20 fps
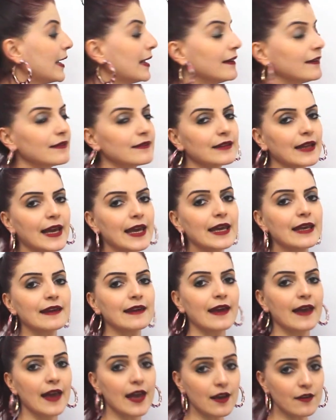in the
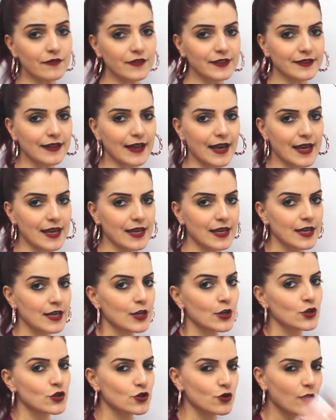lake every day.
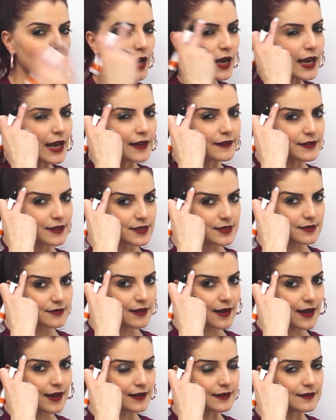So I
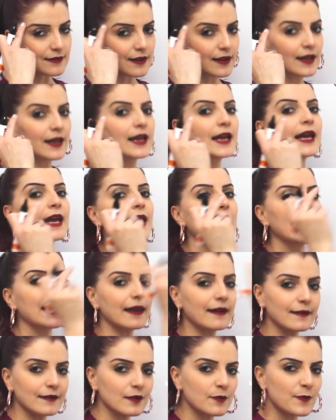understand
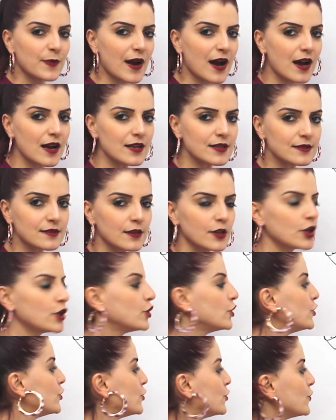in the past
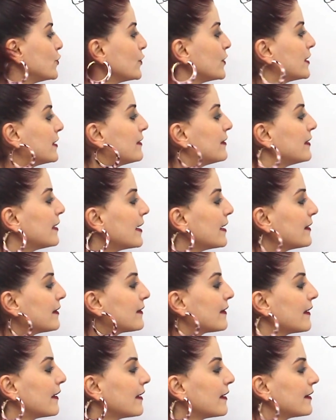you
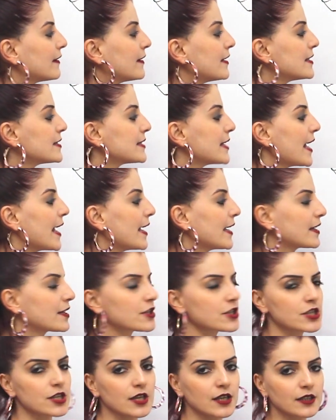did this
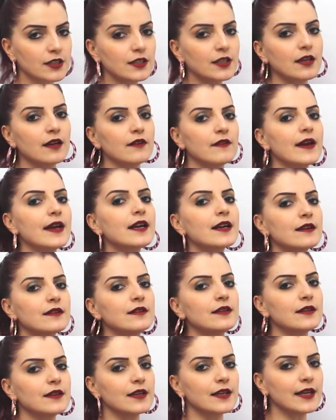action
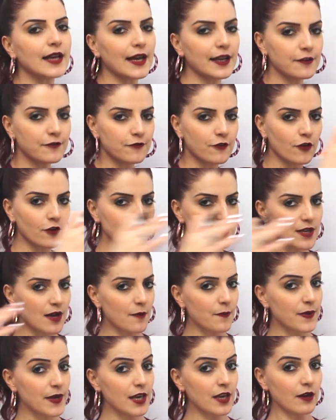regularly and for
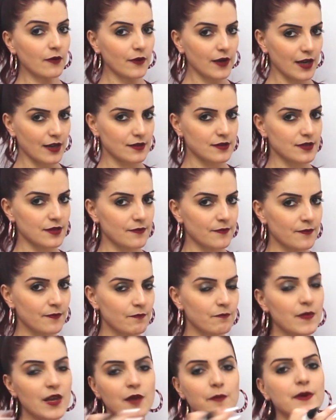some period.
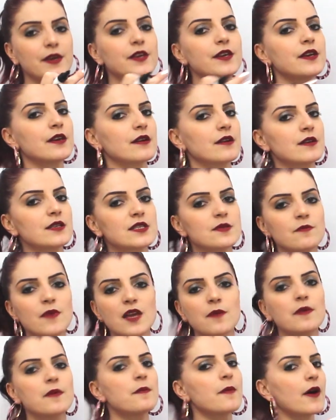Maybe years,
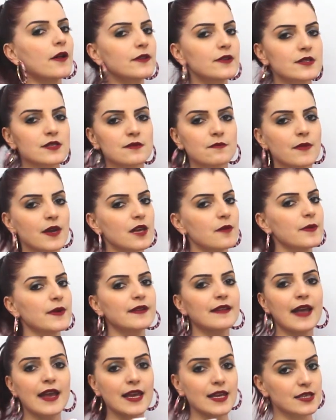maybe months, maybe
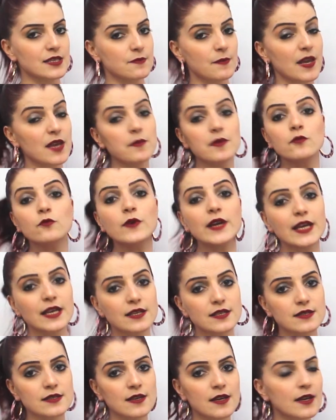days, maybe
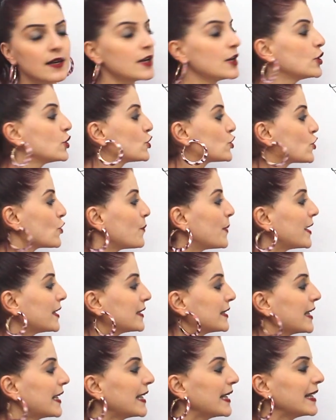weeks. So,
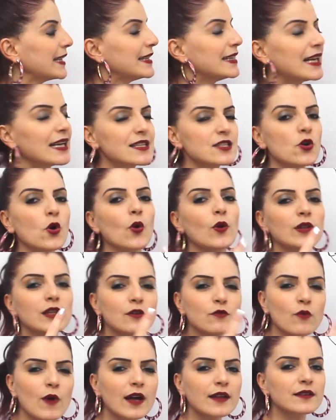but not
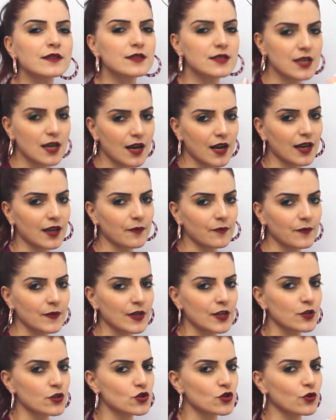only one time.
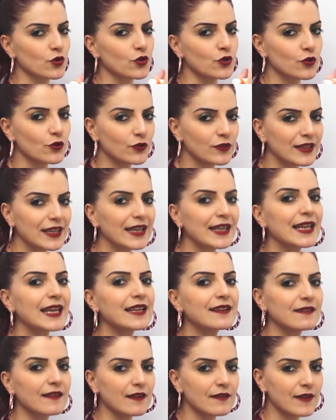So you did
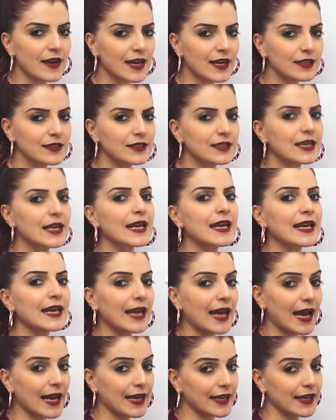it
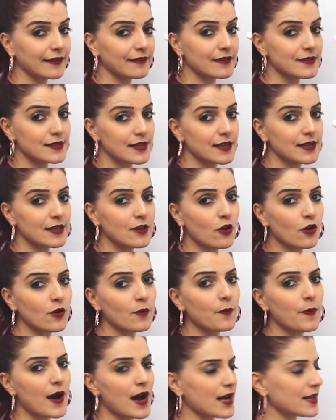regularly and it is in
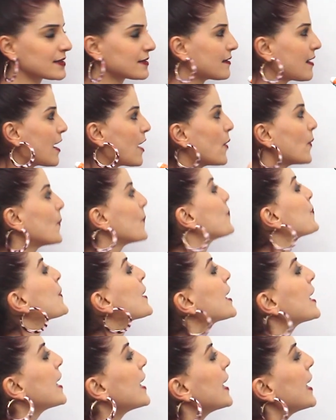your past now.
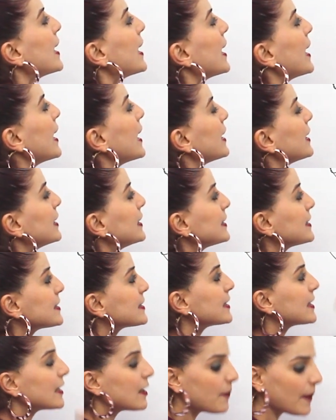
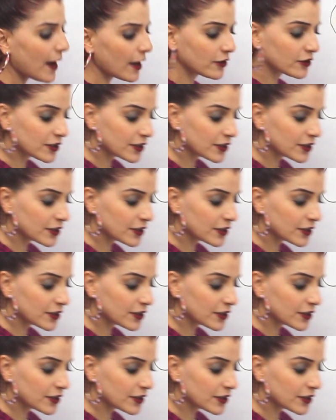Let's see about